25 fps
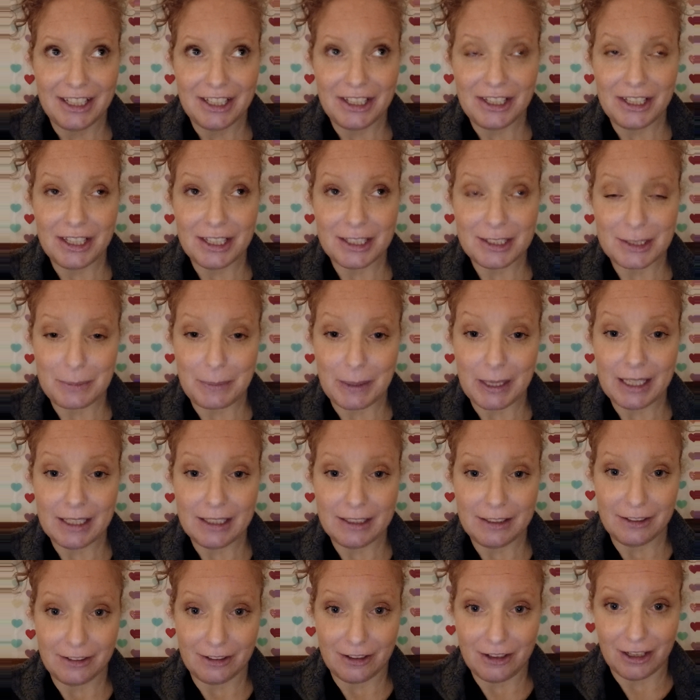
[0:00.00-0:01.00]

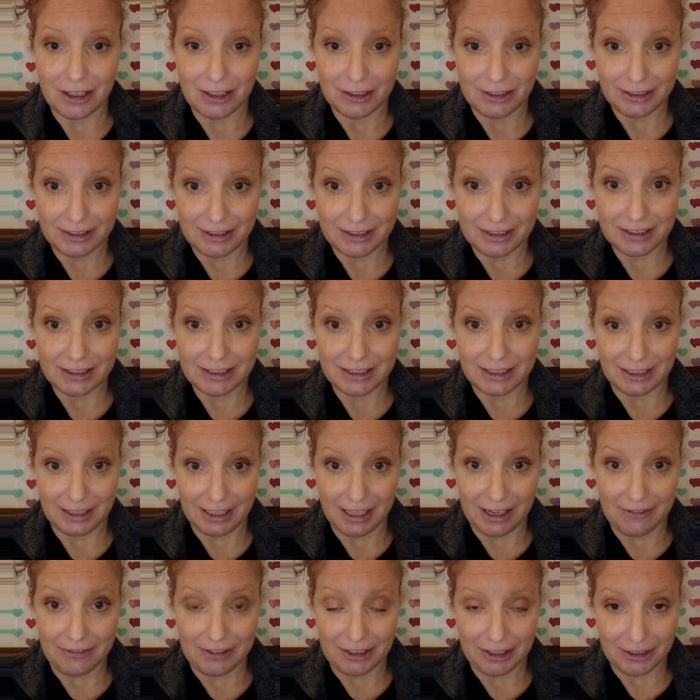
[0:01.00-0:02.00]
expanding your consciousness and
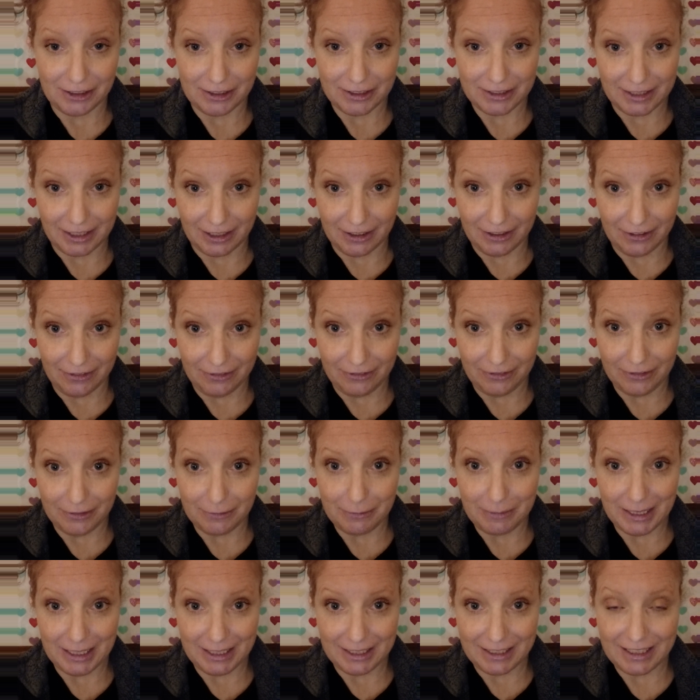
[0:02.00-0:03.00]
loving yourself,
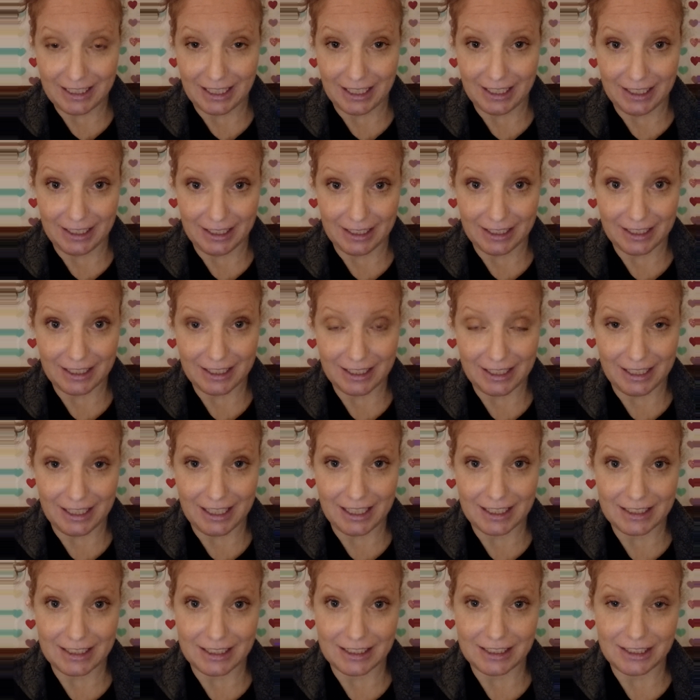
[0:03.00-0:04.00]
meditating and
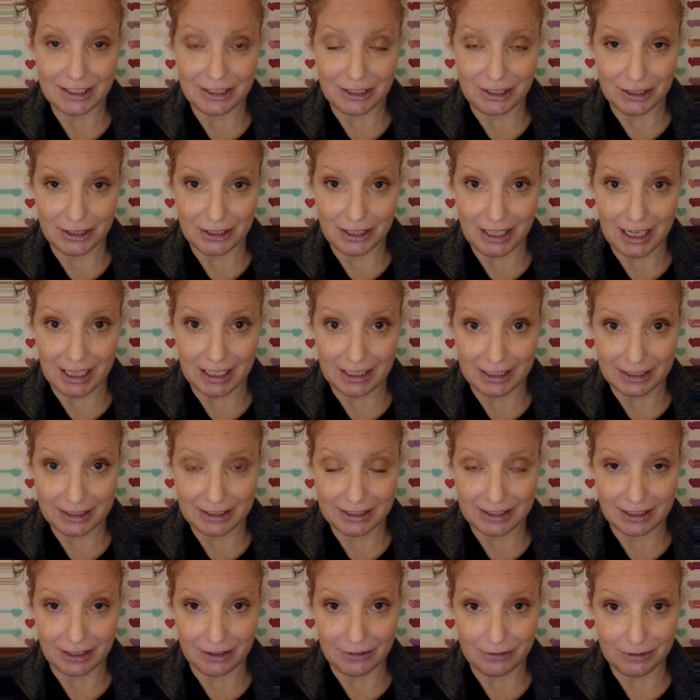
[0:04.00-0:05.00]
connecting to your higher
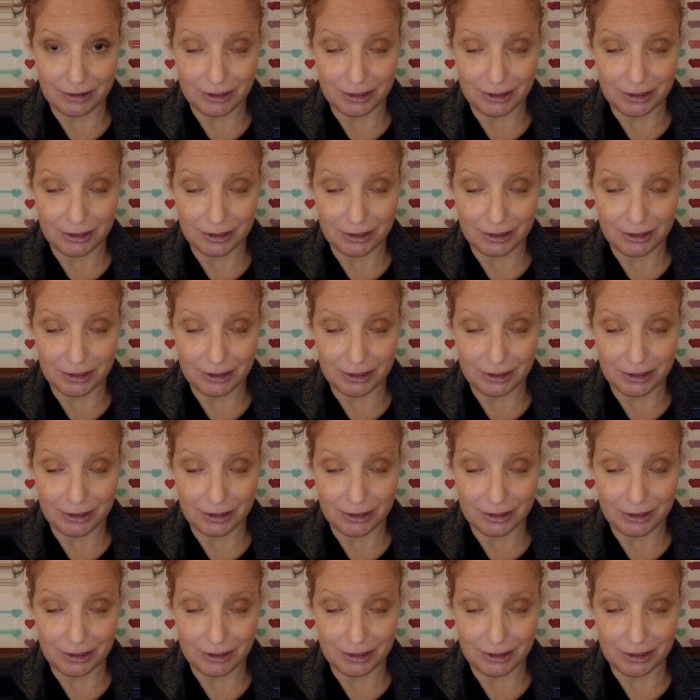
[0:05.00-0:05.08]
self,